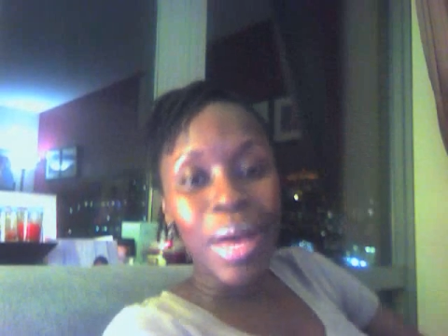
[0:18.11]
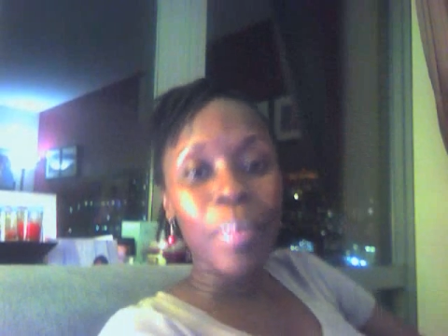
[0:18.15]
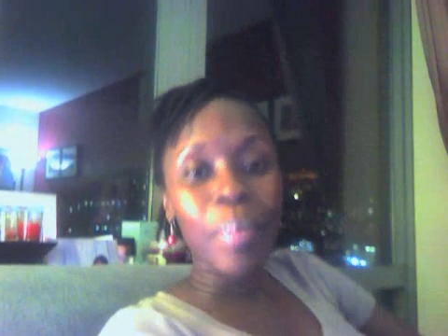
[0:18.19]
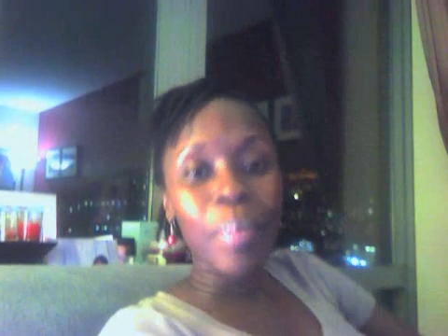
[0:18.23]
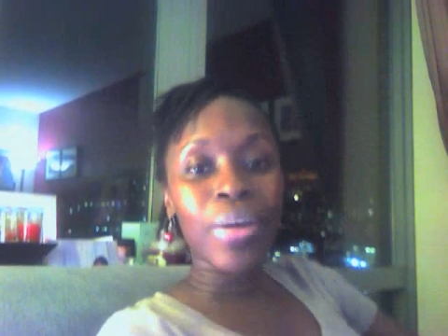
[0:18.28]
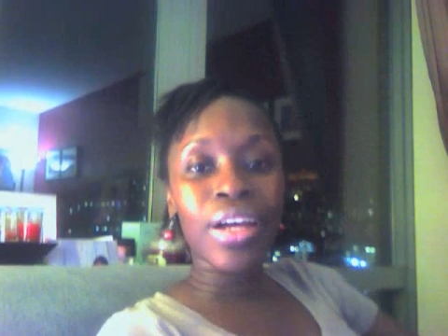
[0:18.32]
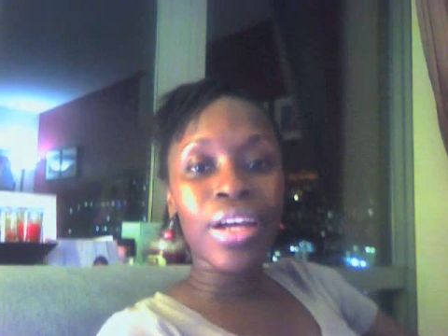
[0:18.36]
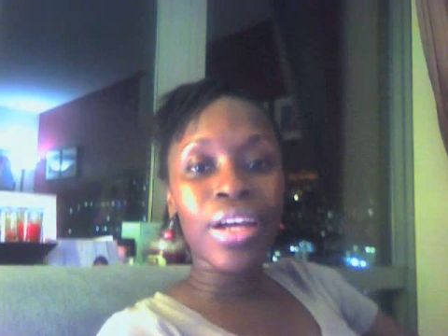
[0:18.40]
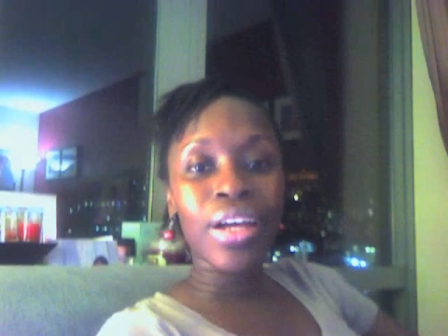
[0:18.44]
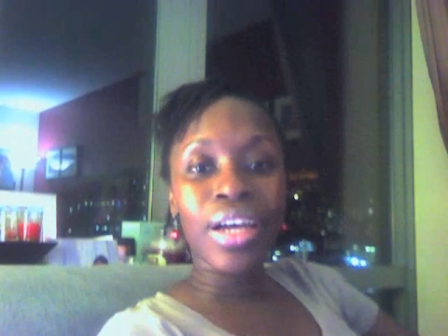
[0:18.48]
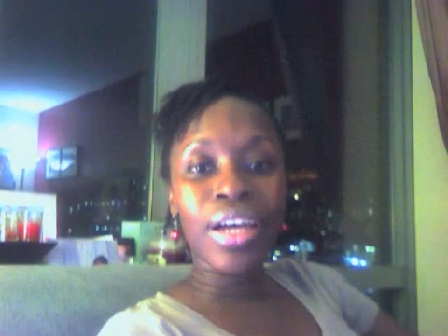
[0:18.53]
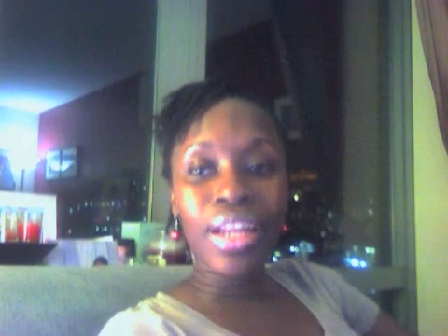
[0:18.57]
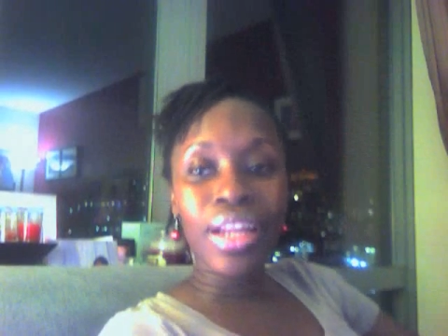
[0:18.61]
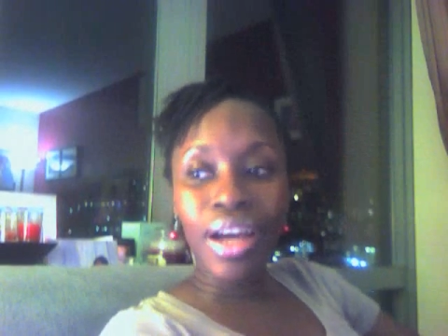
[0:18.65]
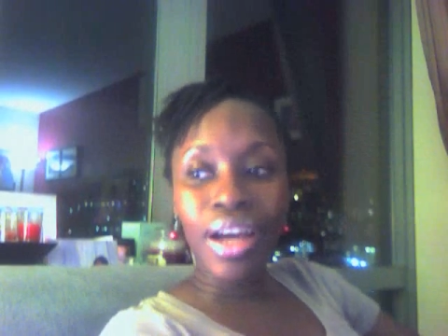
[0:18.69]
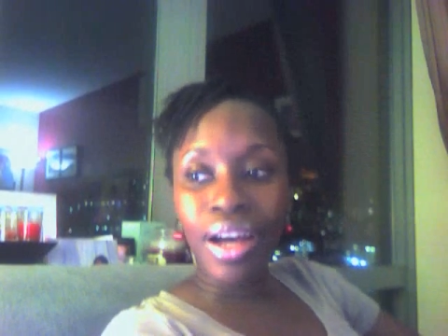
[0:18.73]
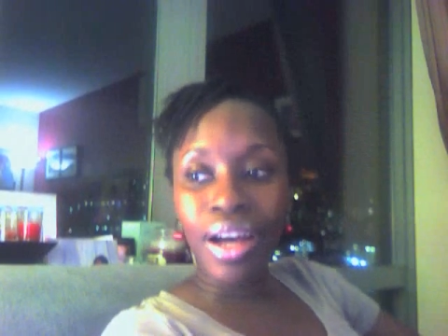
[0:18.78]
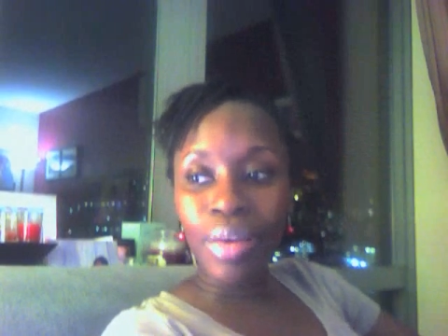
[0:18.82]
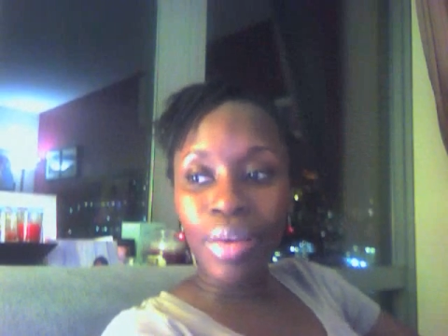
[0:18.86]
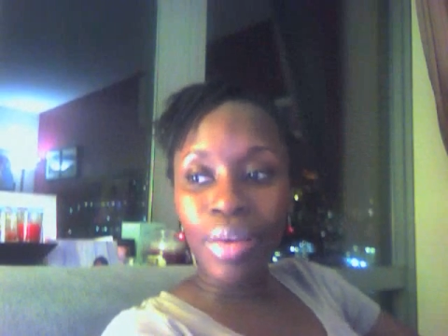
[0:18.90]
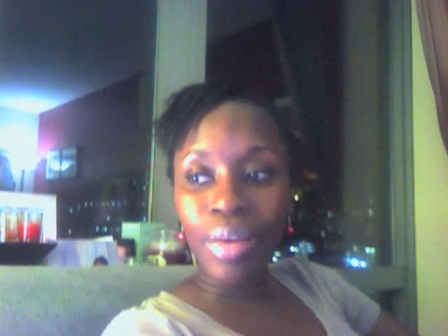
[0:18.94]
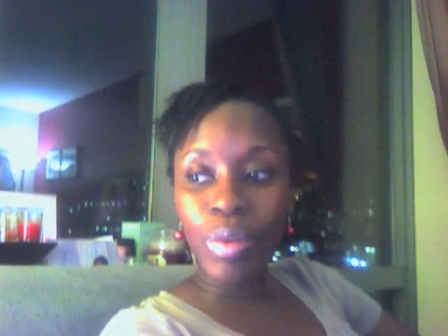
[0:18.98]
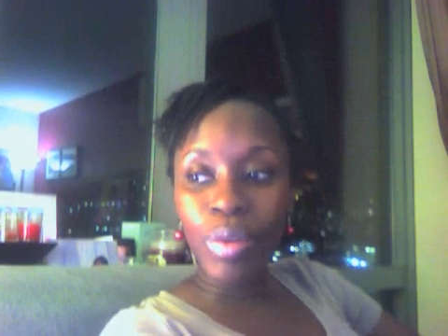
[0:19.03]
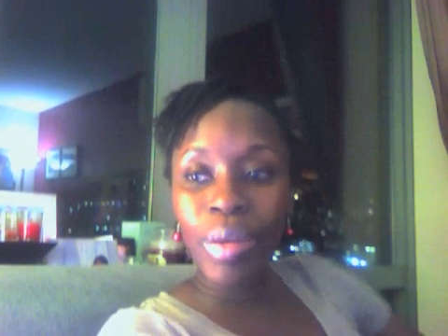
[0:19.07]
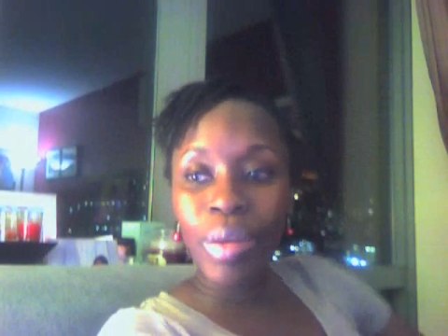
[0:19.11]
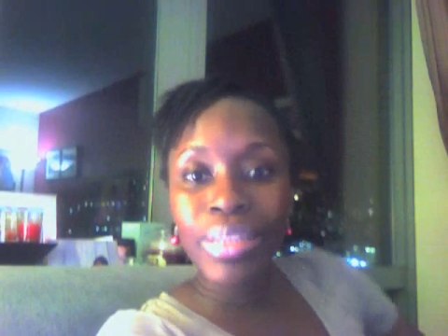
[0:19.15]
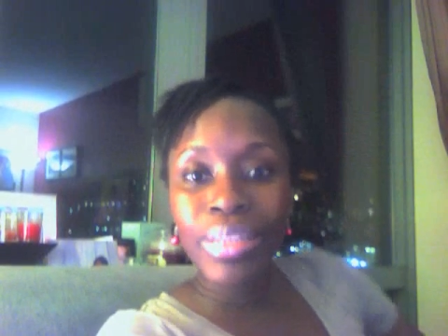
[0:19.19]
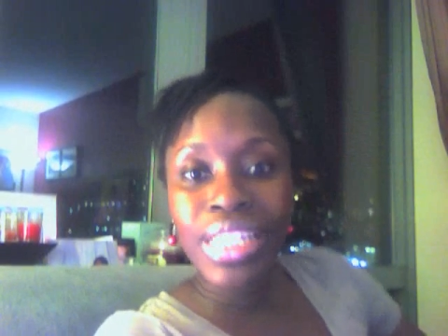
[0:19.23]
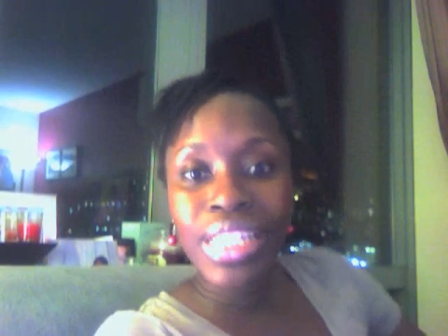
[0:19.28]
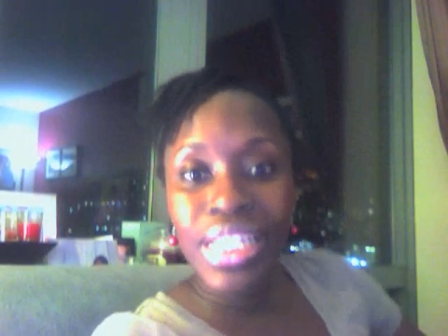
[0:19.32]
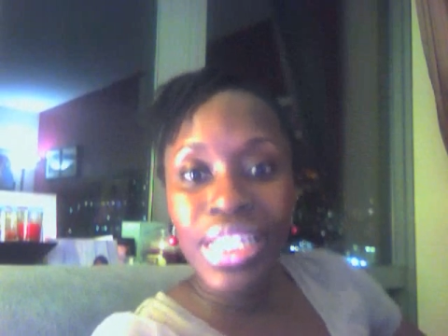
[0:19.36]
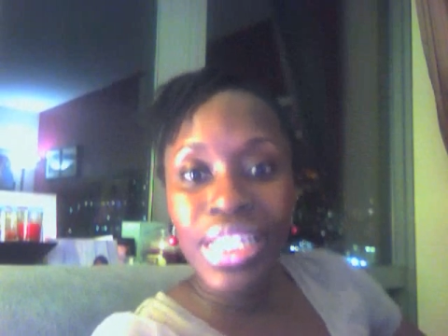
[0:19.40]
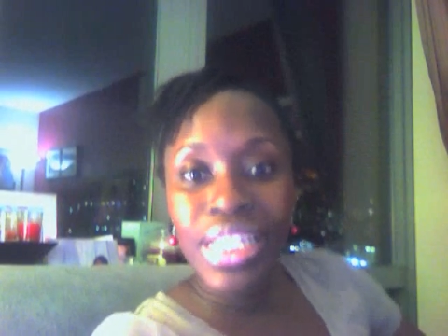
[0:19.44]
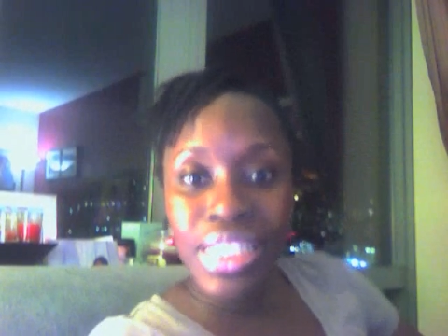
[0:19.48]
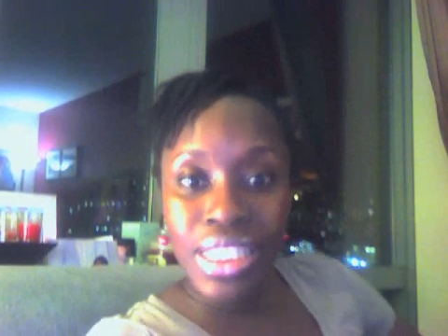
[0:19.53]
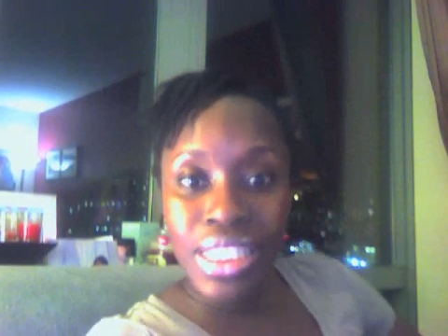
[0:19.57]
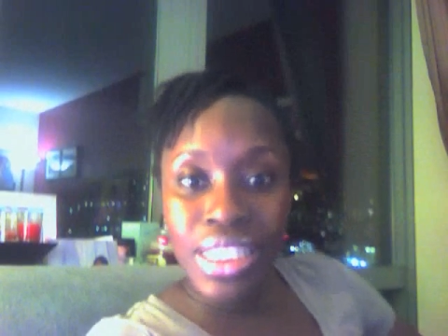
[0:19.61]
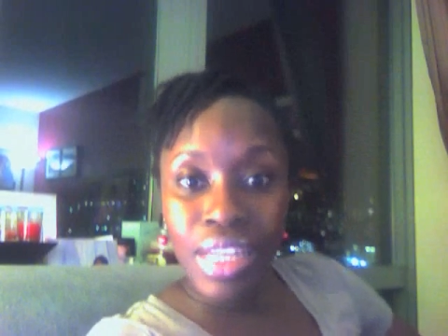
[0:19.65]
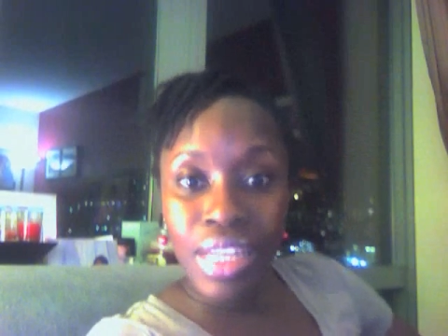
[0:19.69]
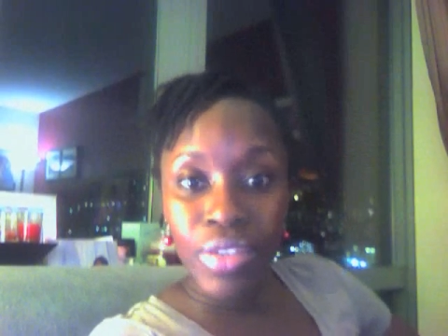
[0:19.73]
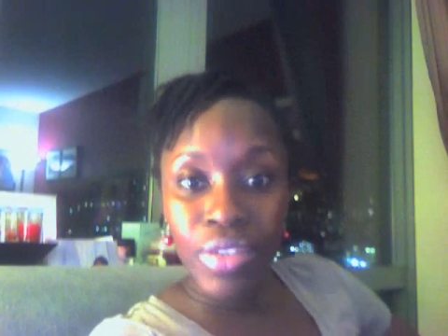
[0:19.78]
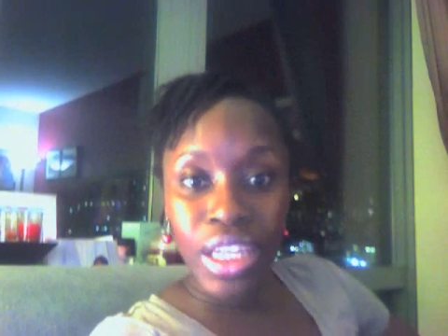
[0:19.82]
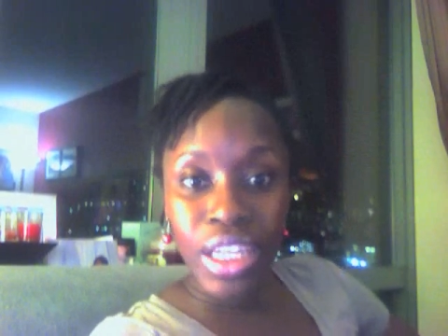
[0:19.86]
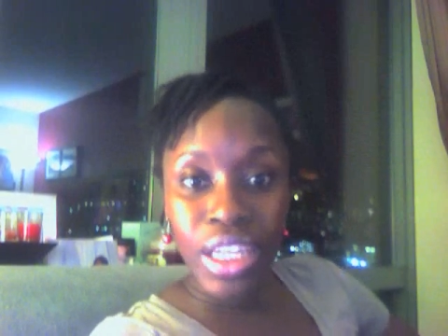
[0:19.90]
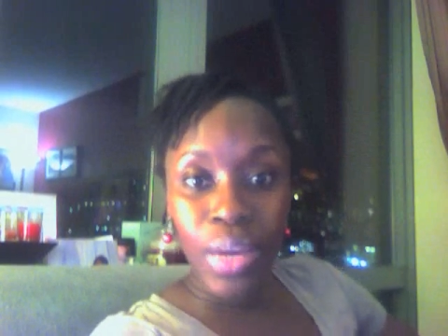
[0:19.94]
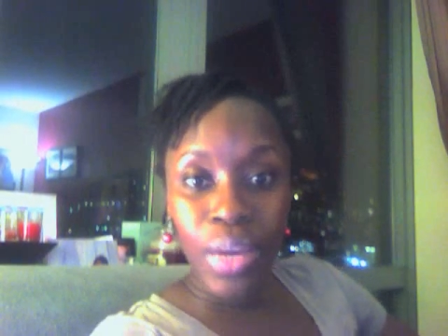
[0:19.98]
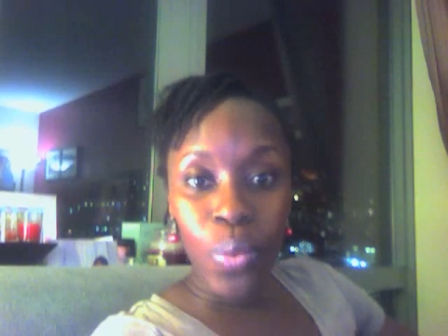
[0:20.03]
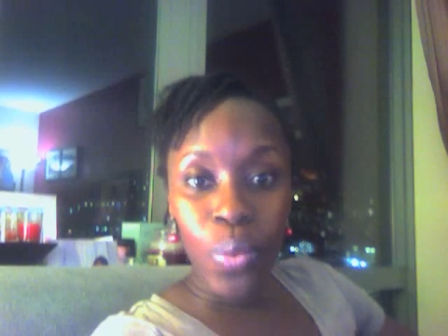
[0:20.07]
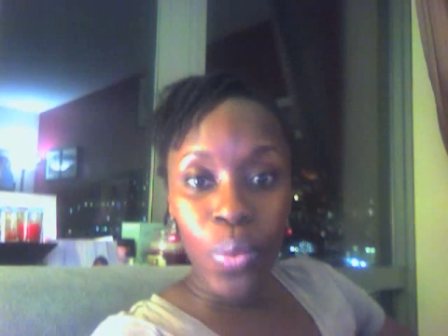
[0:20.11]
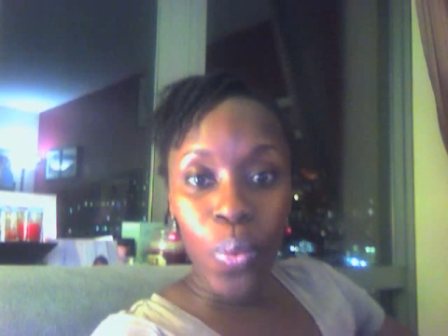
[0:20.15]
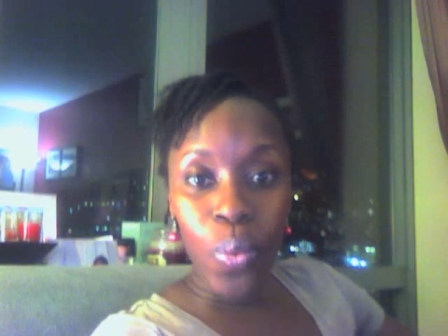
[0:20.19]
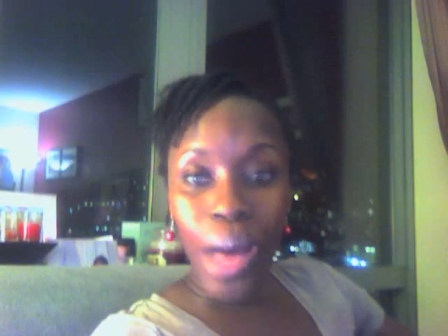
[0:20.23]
But you might be saying to yourself, okay,